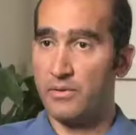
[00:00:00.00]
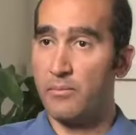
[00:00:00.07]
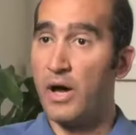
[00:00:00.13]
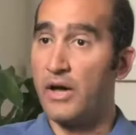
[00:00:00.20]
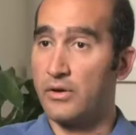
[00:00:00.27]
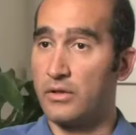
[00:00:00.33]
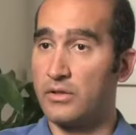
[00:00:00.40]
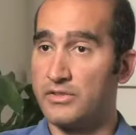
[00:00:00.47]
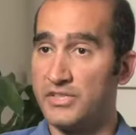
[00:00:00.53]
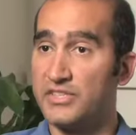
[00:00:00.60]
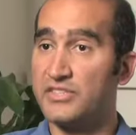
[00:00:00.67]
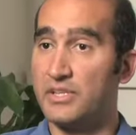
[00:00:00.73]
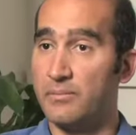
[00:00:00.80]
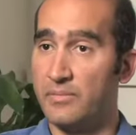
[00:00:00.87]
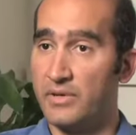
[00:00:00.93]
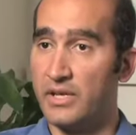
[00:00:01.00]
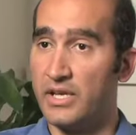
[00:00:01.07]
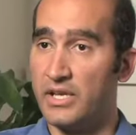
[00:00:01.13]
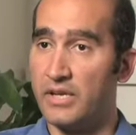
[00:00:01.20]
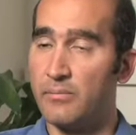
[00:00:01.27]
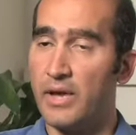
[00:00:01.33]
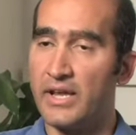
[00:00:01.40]
the model system
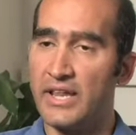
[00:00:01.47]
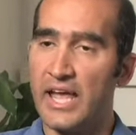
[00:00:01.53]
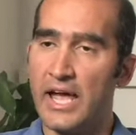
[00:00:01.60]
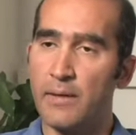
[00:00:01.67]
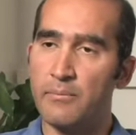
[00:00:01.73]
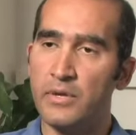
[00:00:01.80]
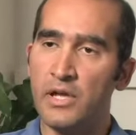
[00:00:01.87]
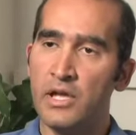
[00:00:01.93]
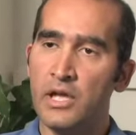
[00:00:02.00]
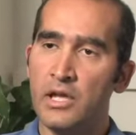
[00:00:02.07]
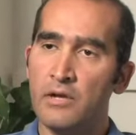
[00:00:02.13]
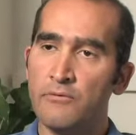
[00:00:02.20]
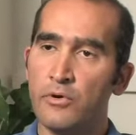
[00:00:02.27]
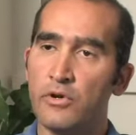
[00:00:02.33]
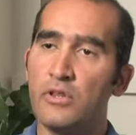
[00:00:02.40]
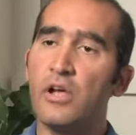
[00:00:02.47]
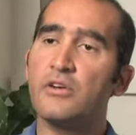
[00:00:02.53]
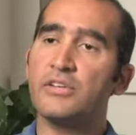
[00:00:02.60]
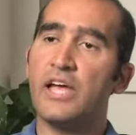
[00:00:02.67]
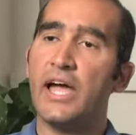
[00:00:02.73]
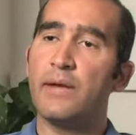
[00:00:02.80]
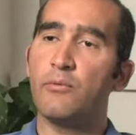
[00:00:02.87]
in my lab, for a
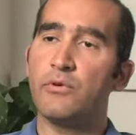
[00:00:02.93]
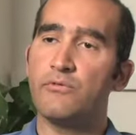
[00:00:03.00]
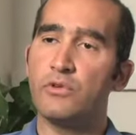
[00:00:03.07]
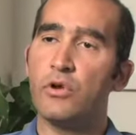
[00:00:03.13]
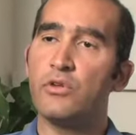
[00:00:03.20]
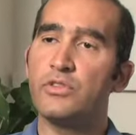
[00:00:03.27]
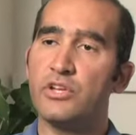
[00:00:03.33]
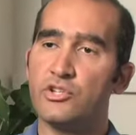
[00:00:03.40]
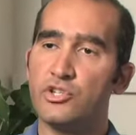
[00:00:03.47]
long time we've known that